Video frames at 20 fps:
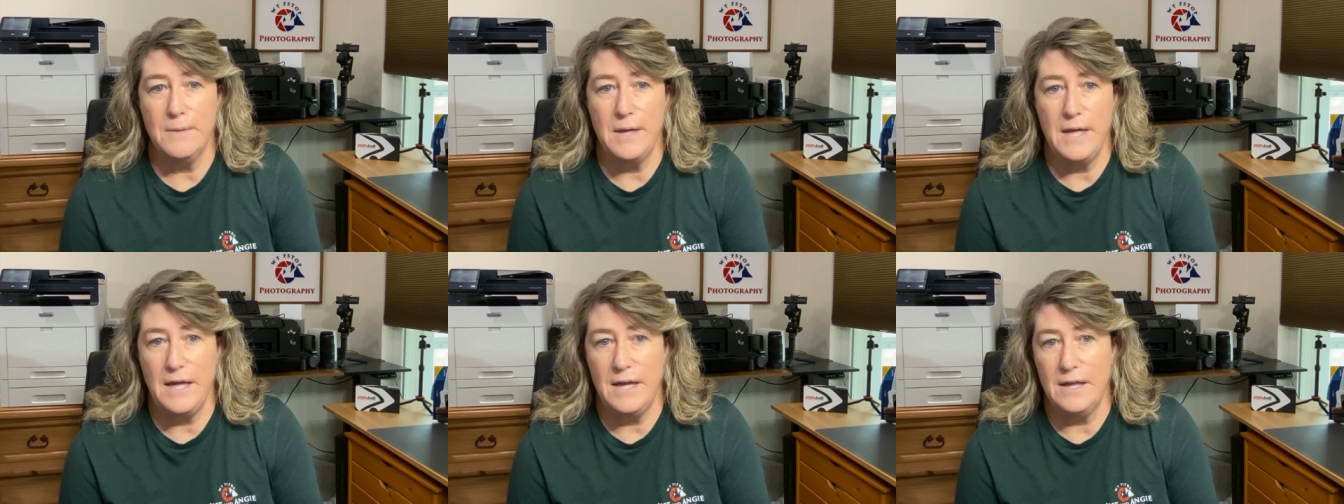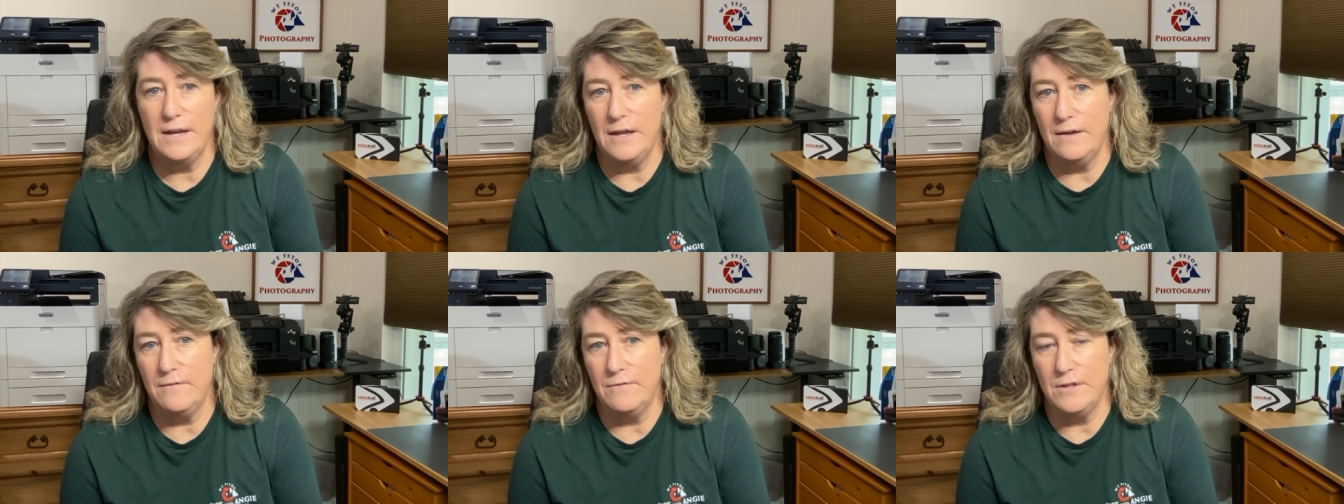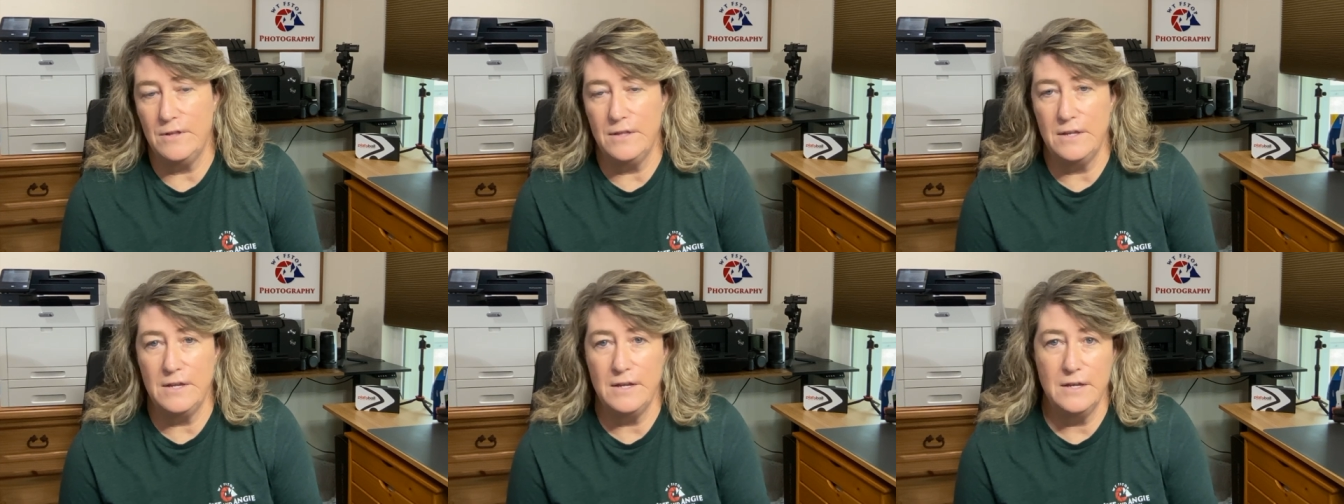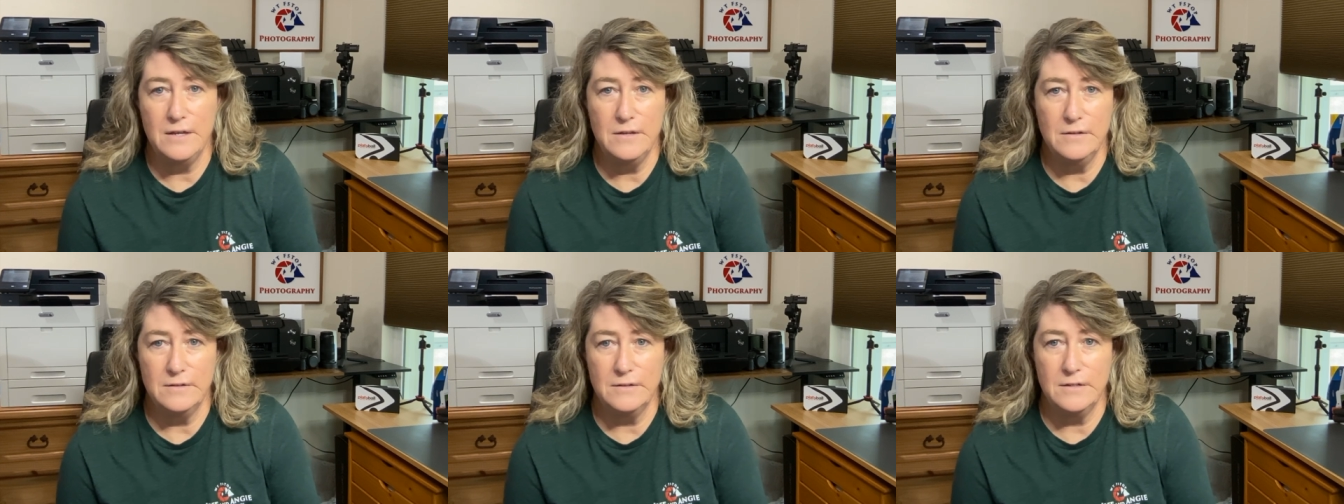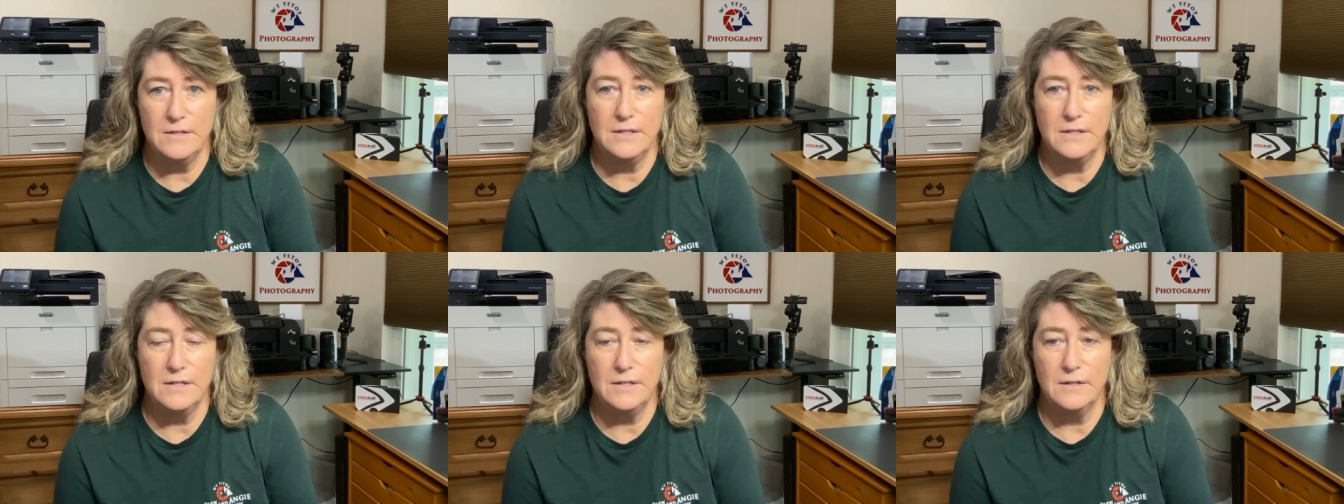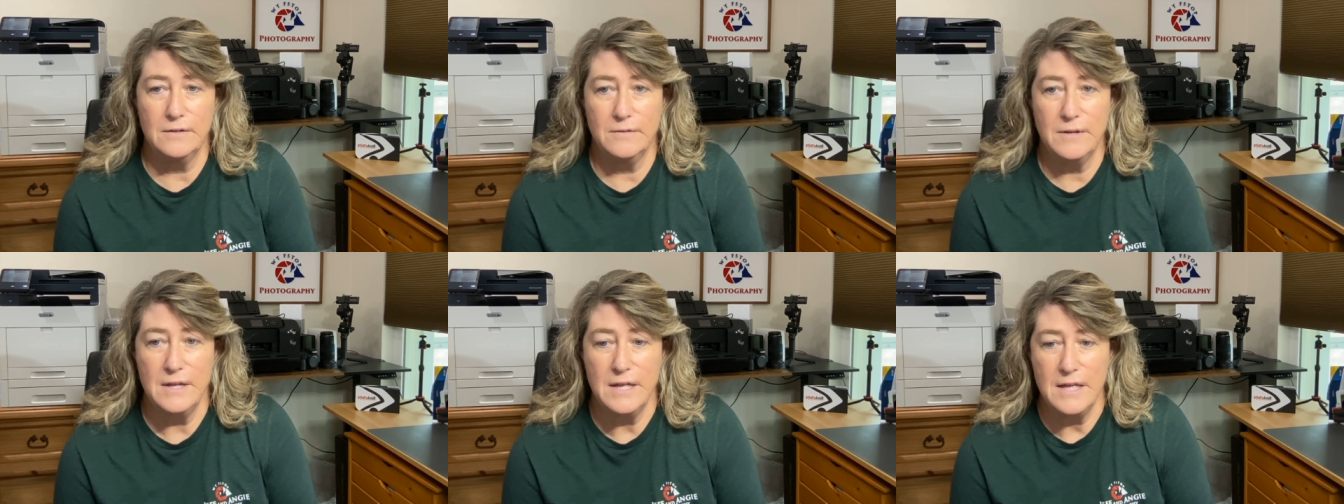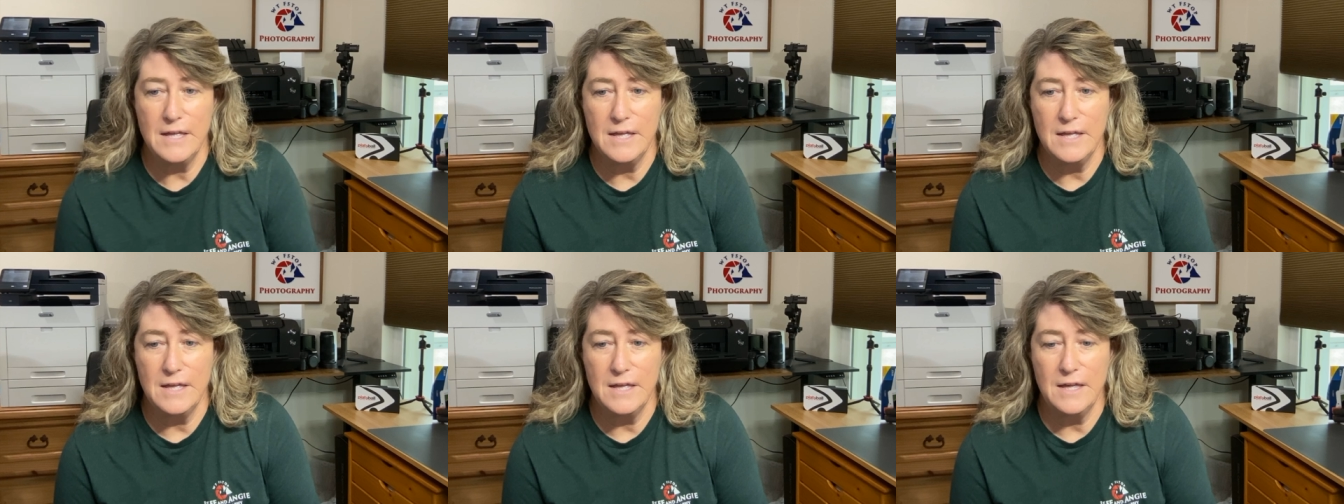and everything else in the
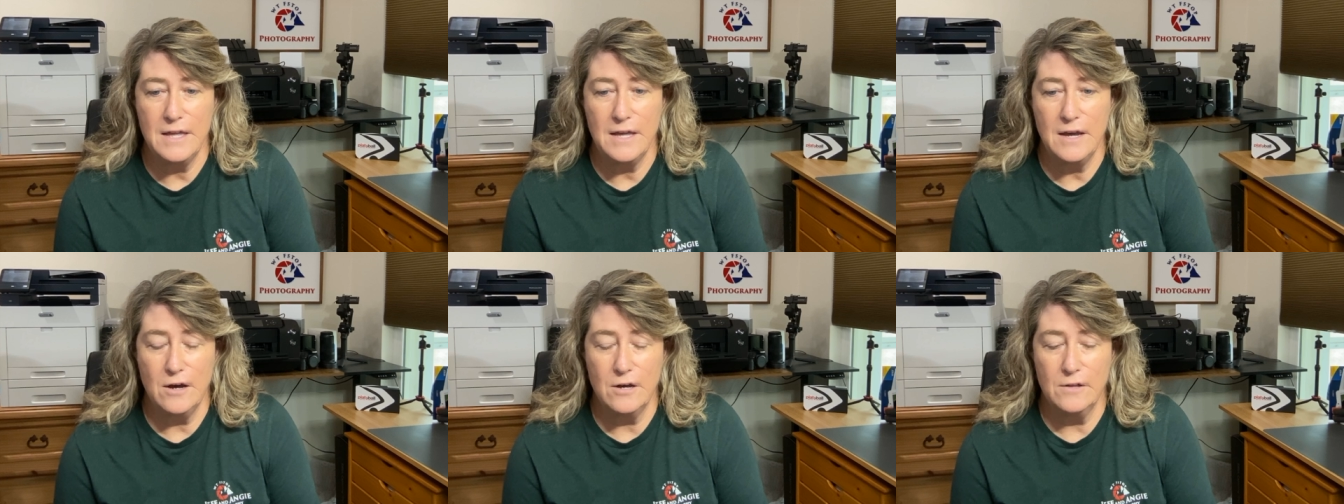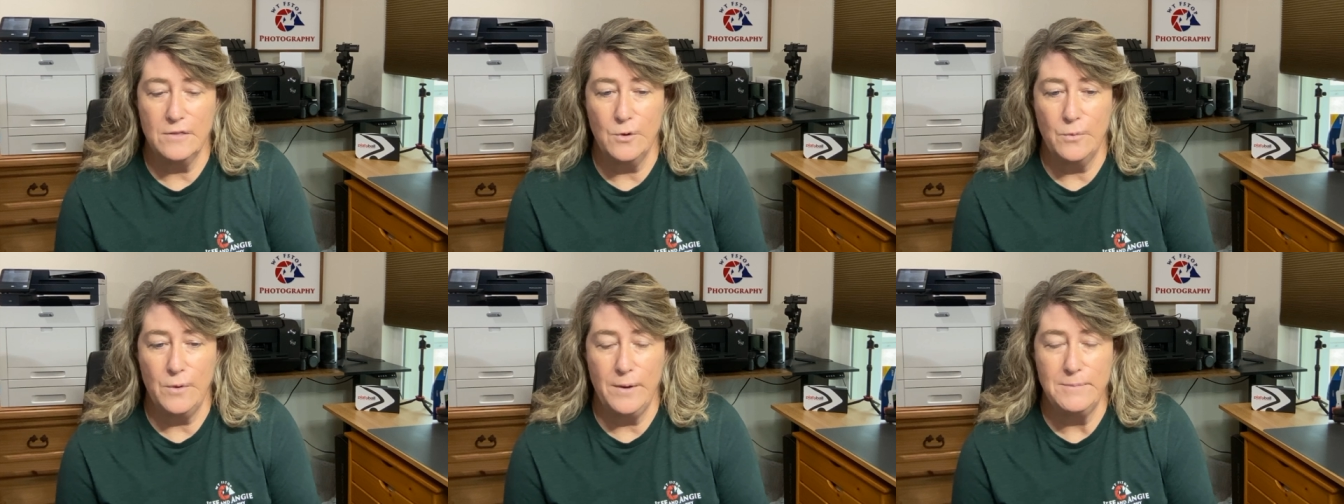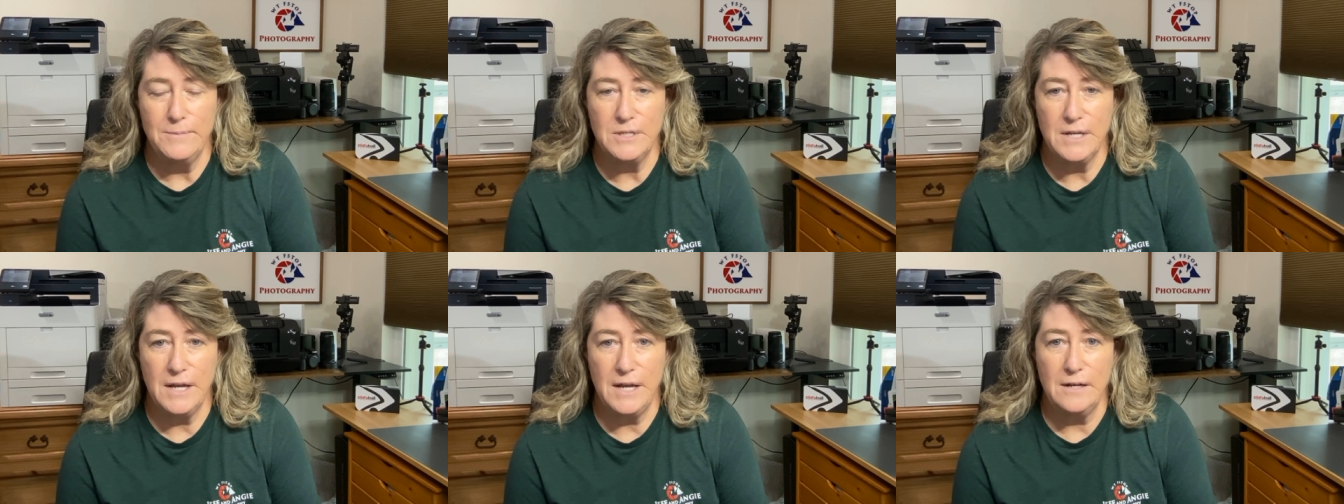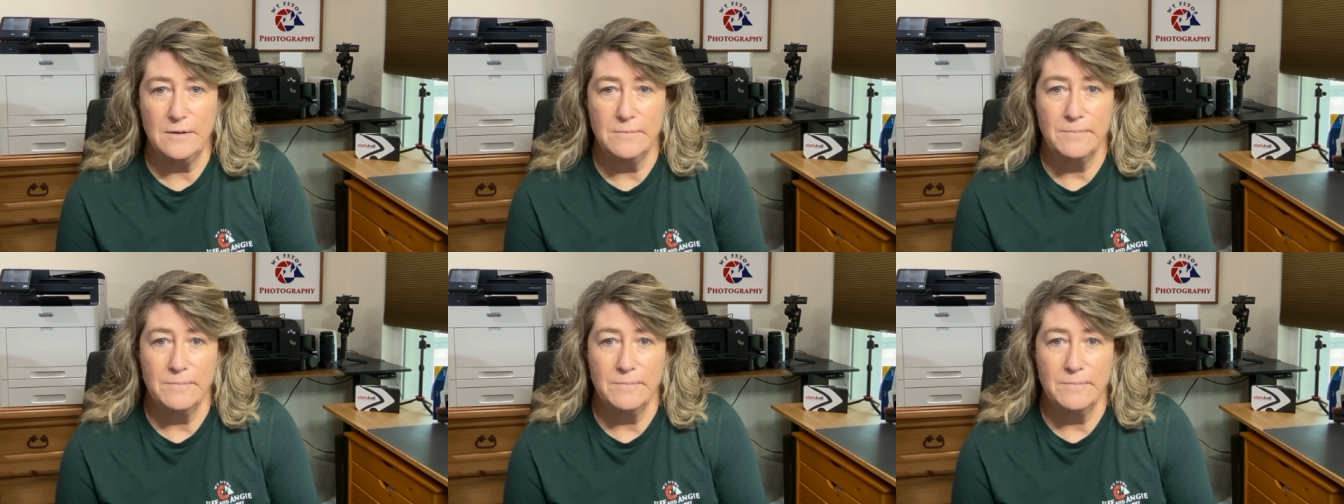on the website.